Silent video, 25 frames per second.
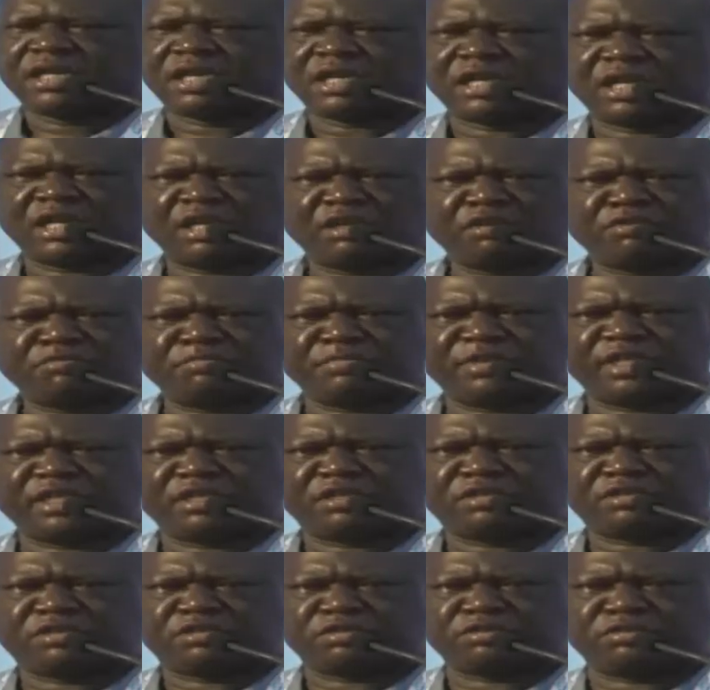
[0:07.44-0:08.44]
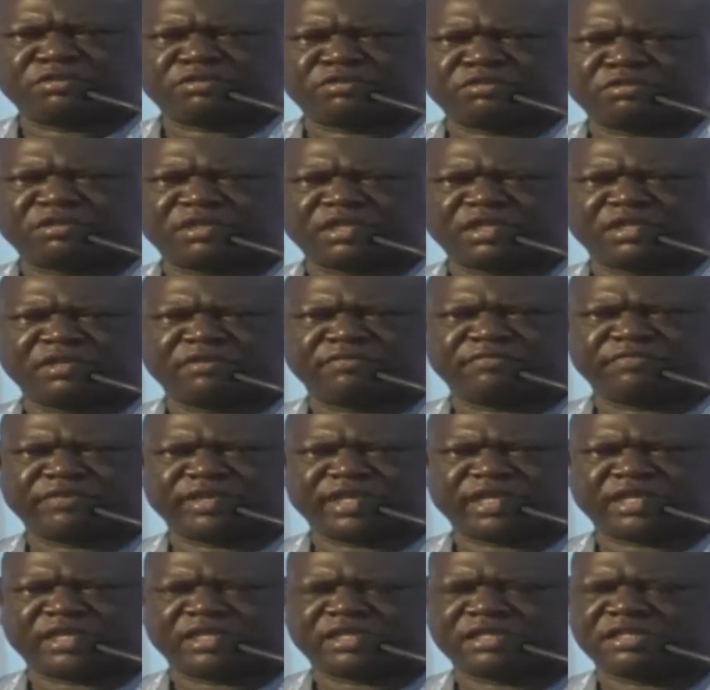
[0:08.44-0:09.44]
Allow me to
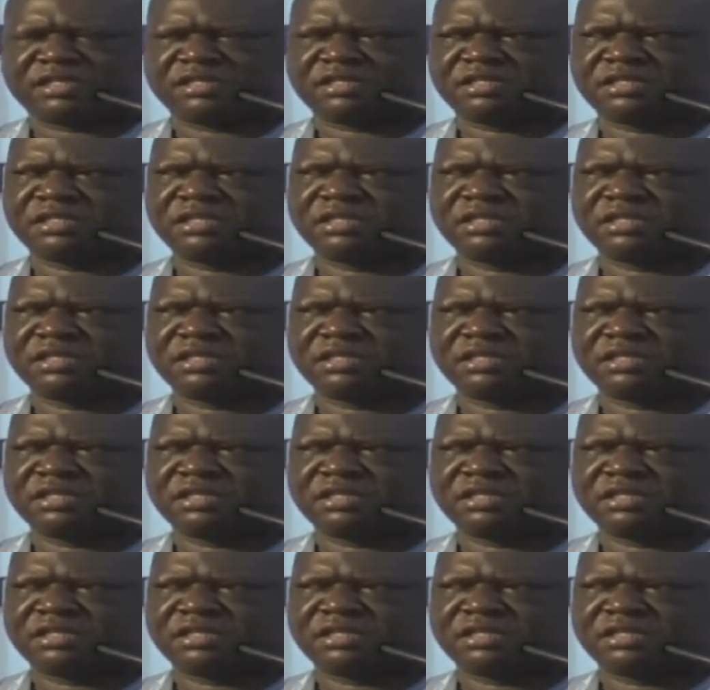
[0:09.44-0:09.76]
invite